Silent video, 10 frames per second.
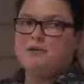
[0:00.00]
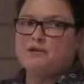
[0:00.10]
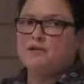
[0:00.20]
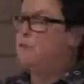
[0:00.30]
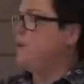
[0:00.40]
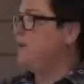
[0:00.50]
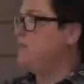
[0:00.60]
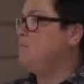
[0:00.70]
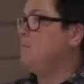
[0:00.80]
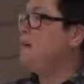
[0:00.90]
software
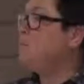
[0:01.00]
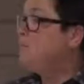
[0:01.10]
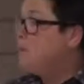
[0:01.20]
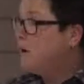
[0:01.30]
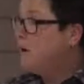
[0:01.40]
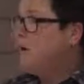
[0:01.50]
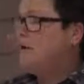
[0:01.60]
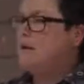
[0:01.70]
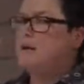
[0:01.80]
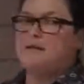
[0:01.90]
is paid for,
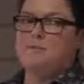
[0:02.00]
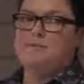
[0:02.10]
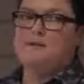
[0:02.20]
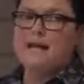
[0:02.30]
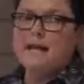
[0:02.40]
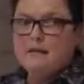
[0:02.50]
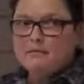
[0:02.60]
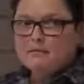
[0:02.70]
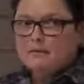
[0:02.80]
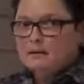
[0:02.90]
it's up to date.